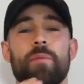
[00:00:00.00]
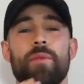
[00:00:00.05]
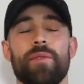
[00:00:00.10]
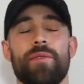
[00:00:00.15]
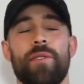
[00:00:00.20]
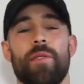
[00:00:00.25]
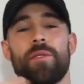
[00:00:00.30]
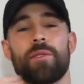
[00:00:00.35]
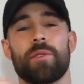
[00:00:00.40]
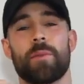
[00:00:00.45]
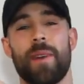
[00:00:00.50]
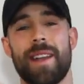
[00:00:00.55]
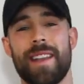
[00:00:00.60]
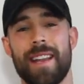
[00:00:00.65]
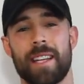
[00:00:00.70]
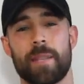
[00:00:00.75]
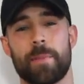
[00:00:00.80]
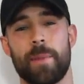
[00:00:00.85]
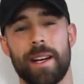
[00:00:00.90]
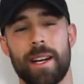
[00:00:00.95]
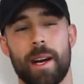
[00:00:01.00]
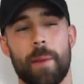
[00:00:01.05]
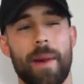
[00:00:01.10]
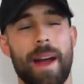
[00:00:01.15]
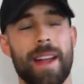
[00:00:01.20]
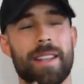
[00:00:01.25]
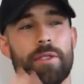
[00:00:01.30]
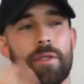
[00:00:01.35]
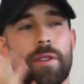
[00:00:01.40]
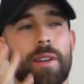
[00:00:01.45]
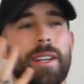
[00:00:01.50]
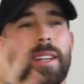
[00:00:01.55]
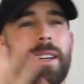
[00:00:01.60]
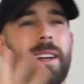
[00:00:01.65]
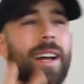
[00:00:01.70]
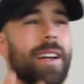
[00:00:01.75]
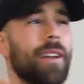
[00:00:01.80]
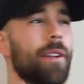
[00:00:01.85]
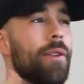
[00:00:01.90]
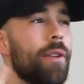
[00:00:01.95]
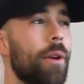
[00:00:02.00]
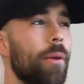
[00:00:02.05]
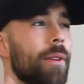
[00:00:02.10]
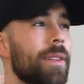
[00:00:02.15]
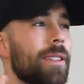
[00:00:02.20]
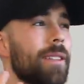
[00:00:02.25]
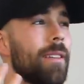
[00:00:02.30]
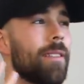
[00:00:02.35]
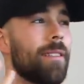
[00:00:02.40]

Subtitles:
move on to my next pickup and you're gonna kind of notice